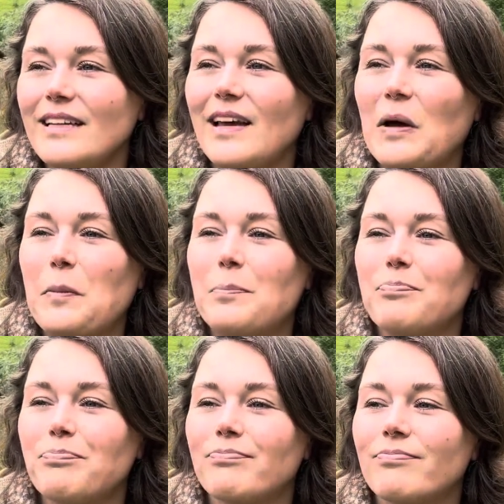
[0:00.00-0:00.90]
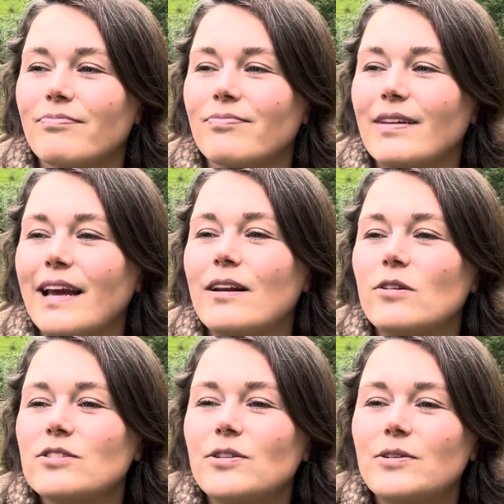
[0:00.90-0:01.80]
And
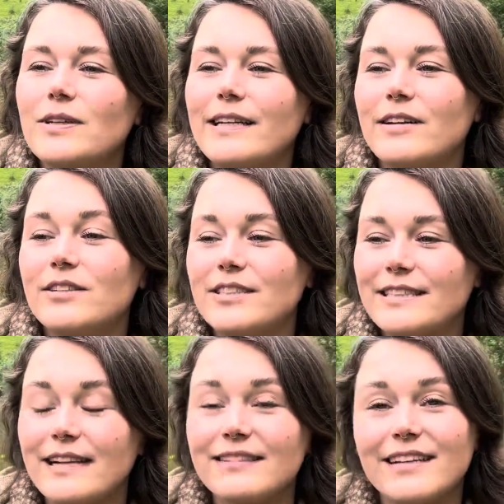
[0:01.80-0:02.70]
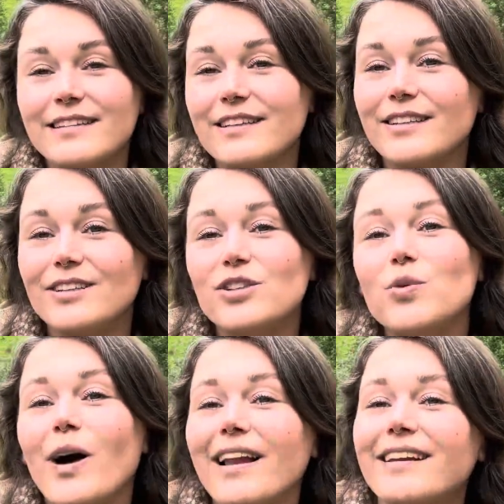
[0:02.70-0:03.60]
also it understands like the
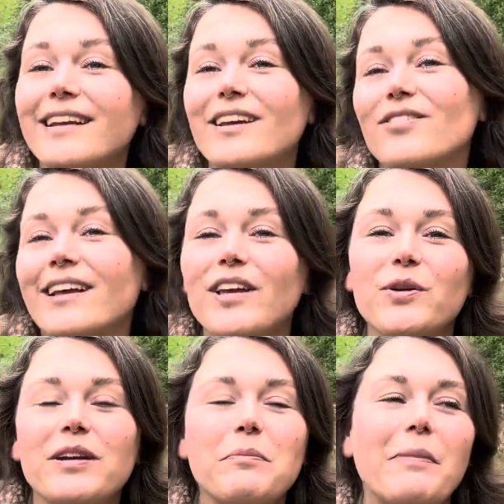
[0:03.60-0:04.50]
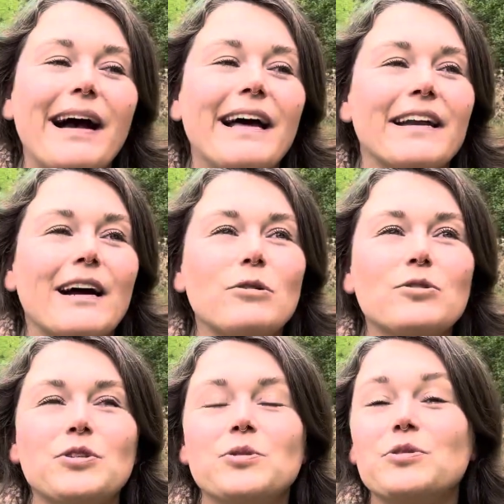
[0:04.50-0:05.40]
duality of like good and bad and how
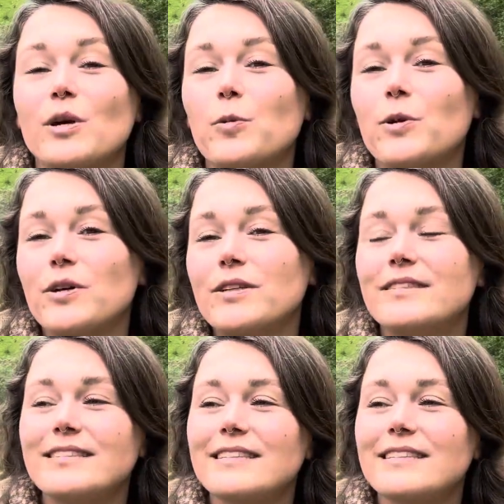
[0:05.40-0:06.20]
to use our words.